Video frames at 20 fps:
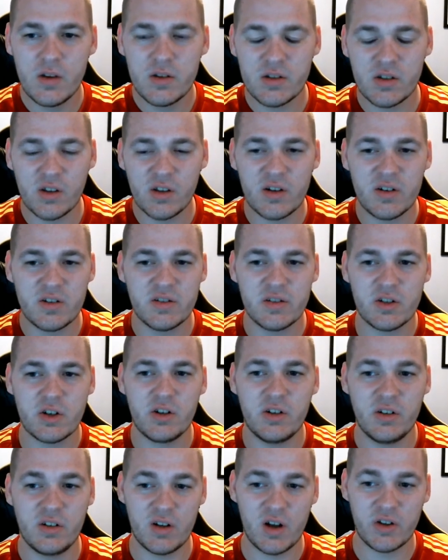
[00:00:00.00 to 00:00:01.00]
So there's
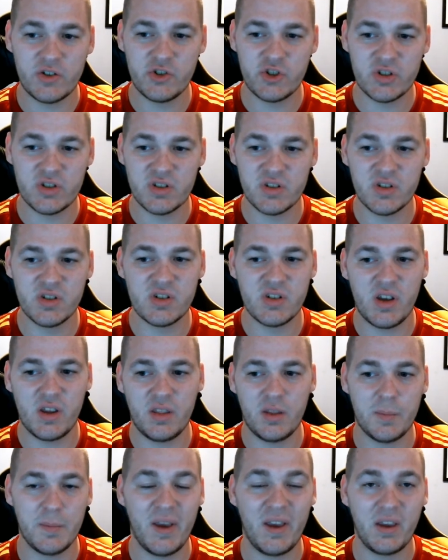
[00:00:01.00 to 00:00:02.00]
certain dungeons
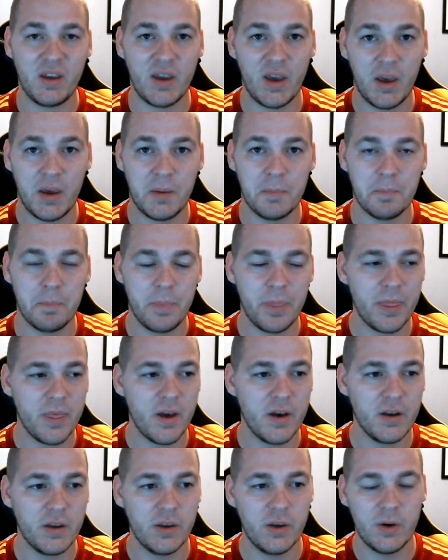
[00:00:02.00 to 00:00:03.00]
in the main game
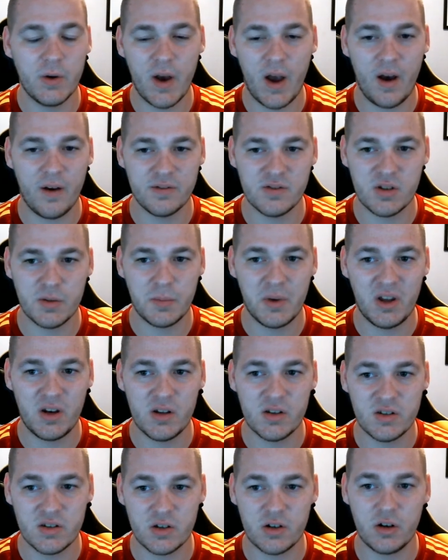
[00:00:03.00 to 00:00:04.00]
that you have to meet
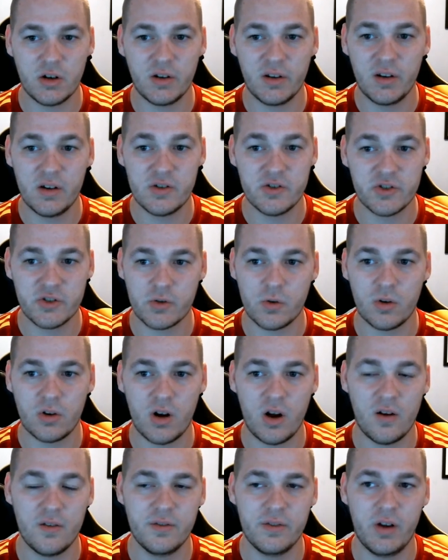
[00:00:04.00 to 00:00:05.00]
a certain gear
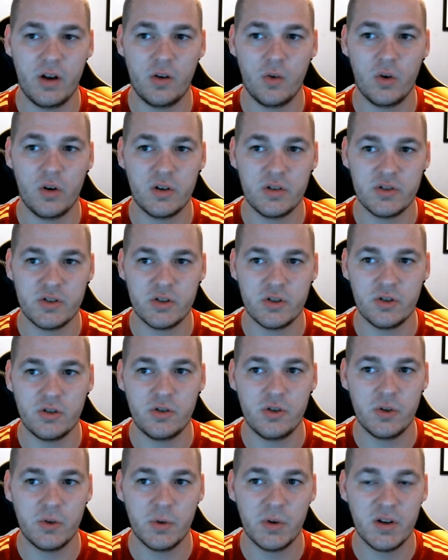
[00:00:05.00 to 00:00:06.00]
score of in order to
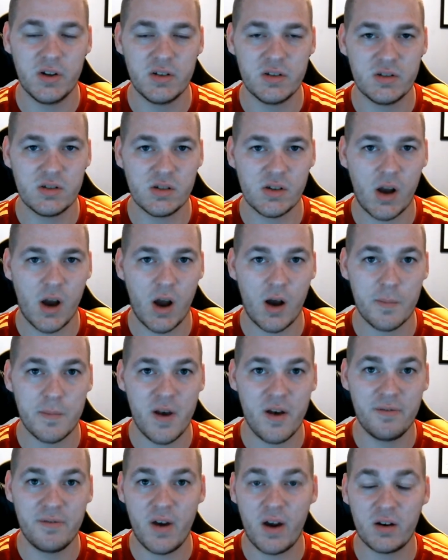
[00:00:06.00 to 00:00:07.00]
do it
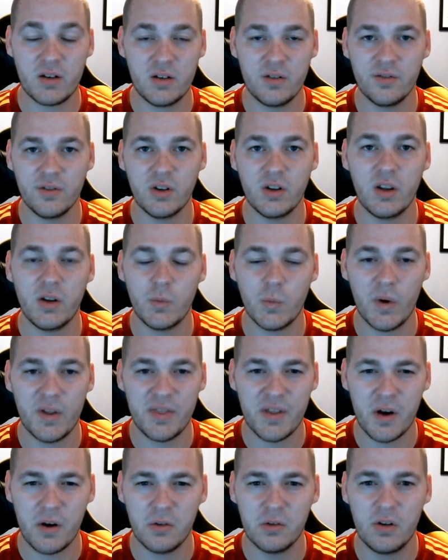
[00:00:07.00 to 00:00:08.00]
effectively and
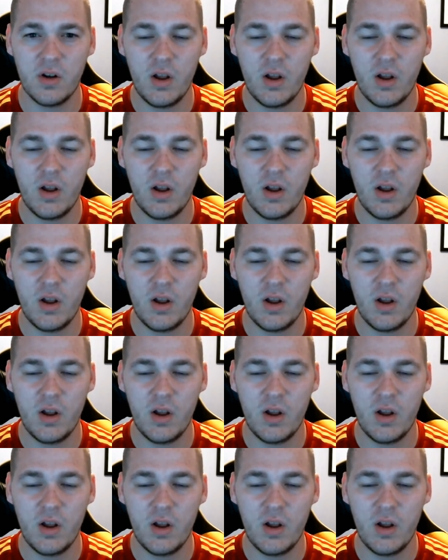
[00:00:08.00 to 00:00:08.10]
without